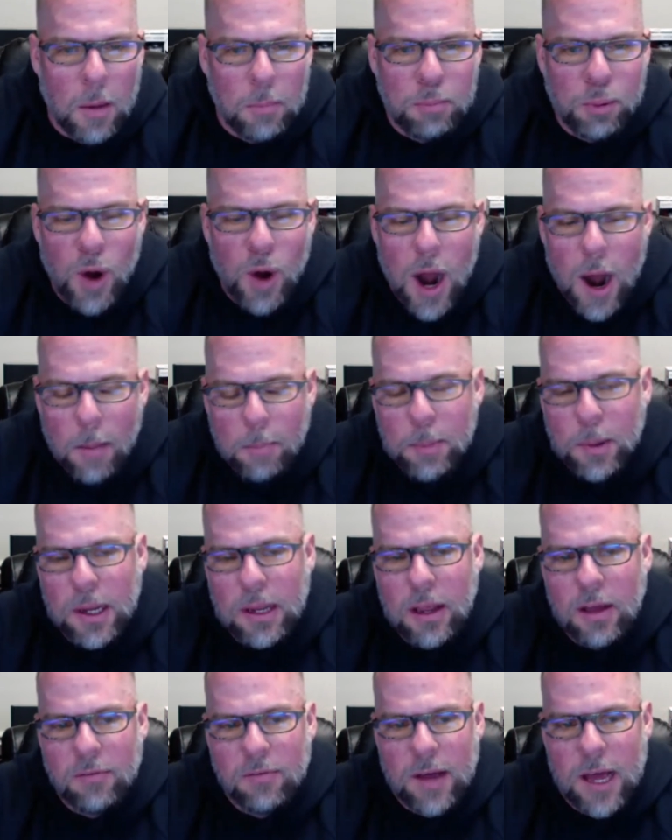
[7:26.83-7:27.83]

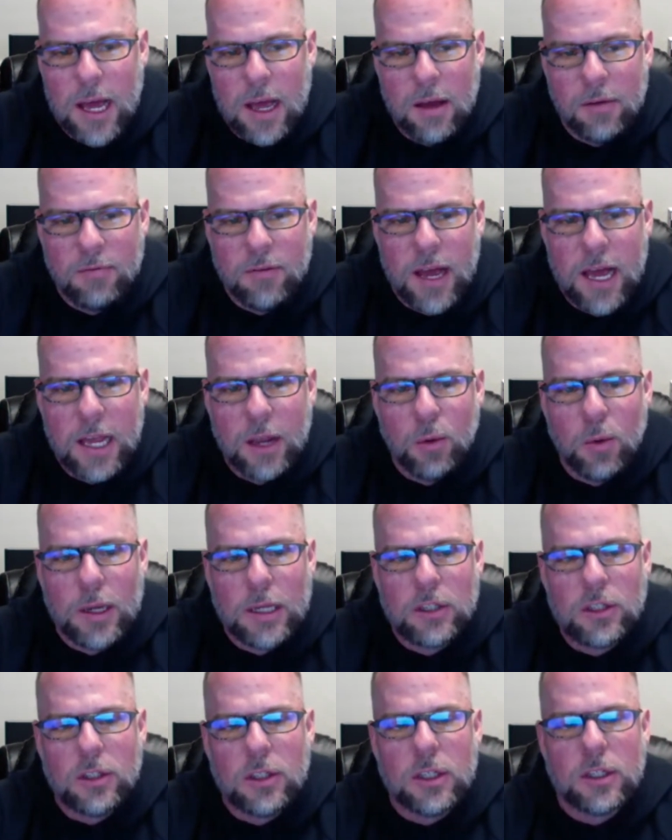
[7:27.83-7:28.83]
Property
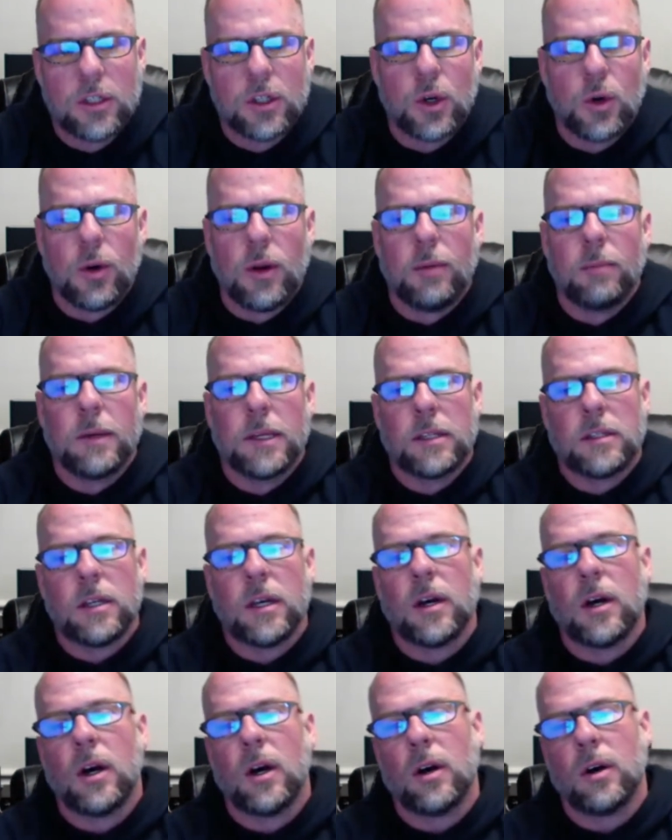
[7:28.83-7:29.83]
evaluation disagreements.
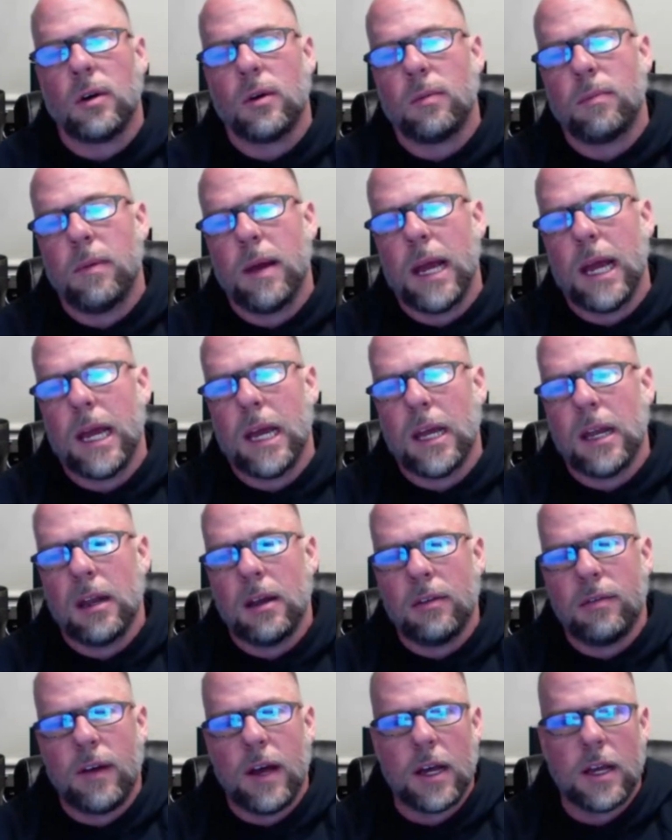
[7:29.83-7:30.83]
Oh man,
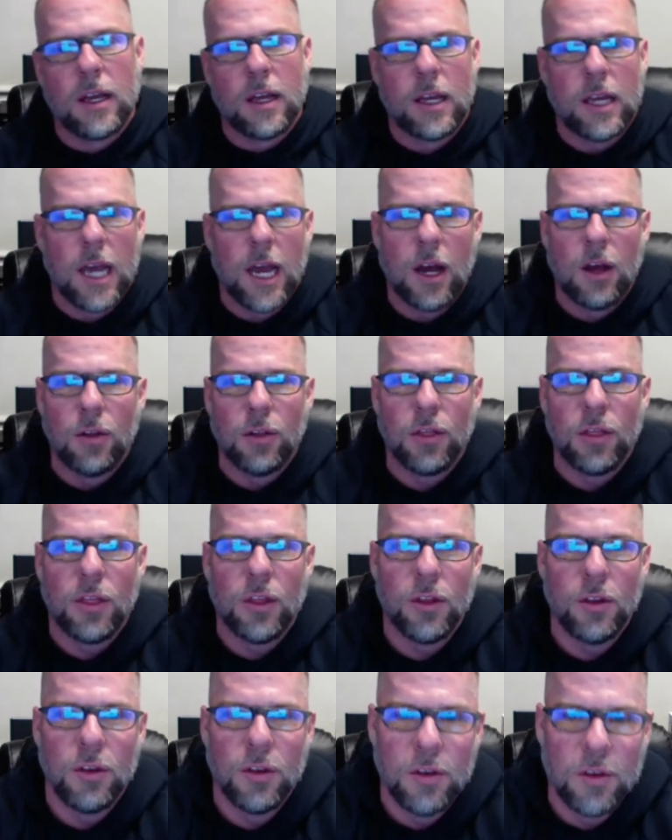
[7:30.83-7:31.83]
if I could count
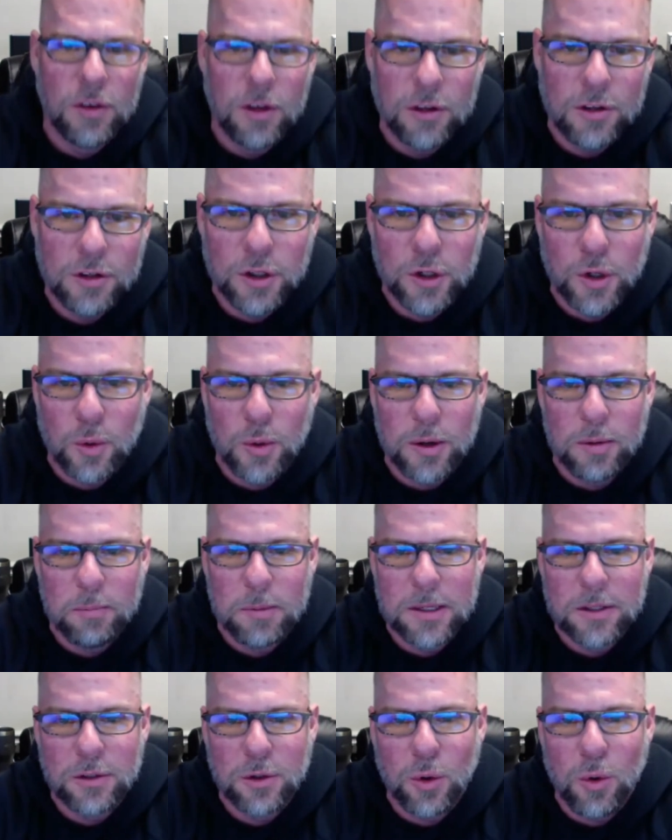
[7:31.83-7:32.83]
the
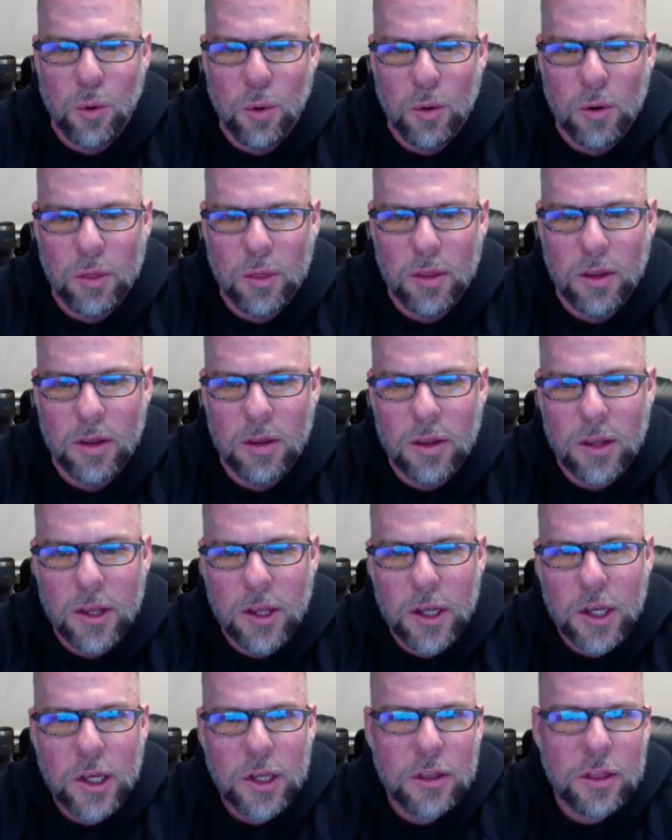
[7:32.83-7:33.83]
disagreements or the
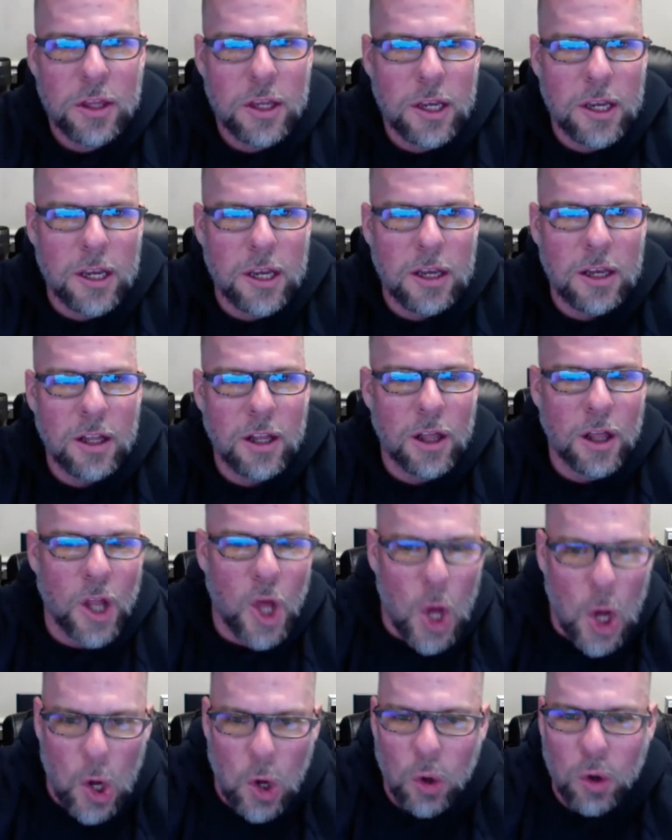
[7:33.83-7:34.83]

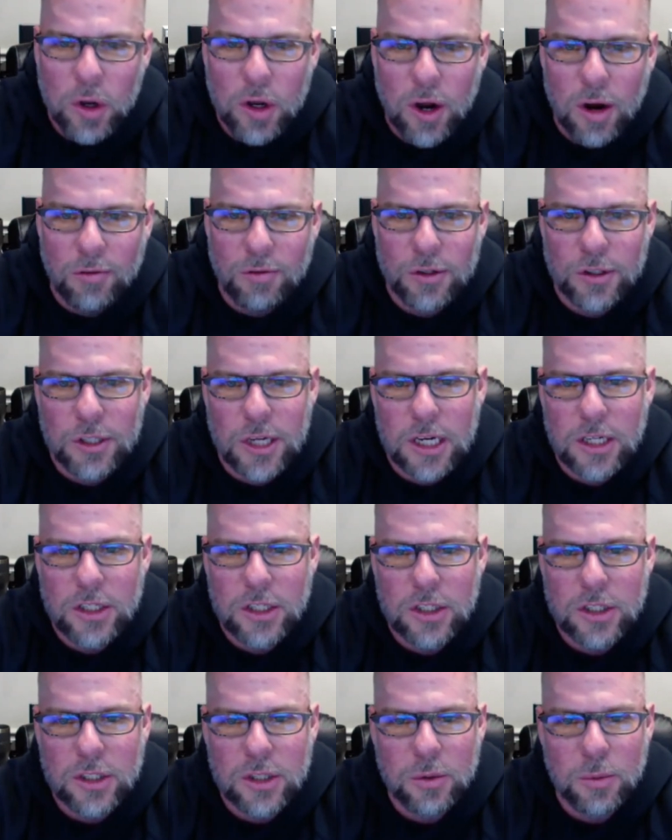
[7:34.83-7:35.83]
long
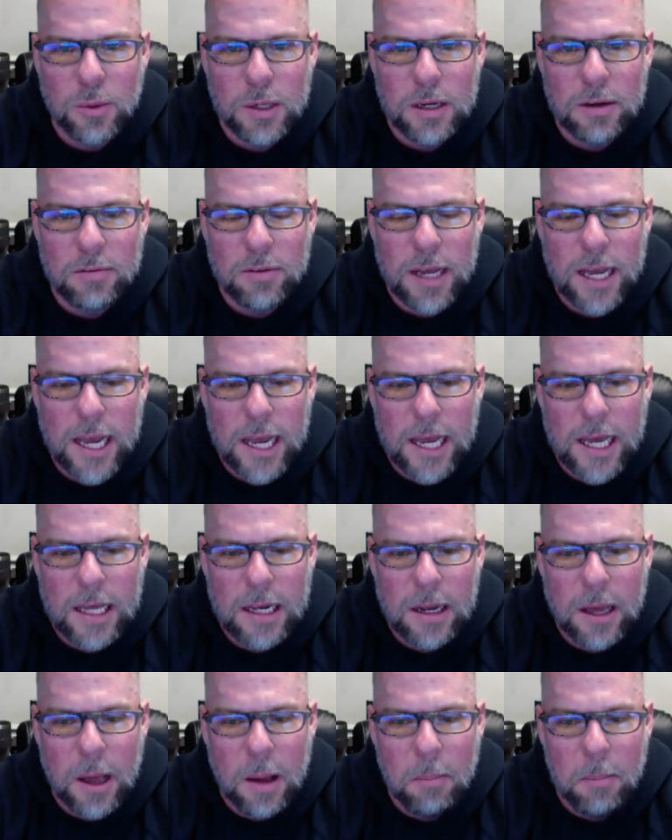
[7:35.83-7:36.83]
conversations that we have
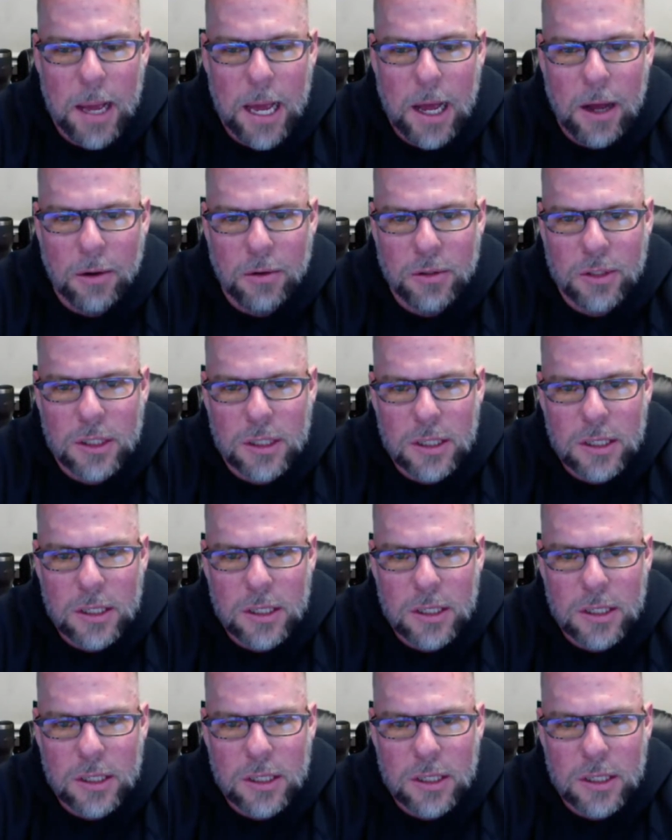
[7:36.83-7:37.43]
had about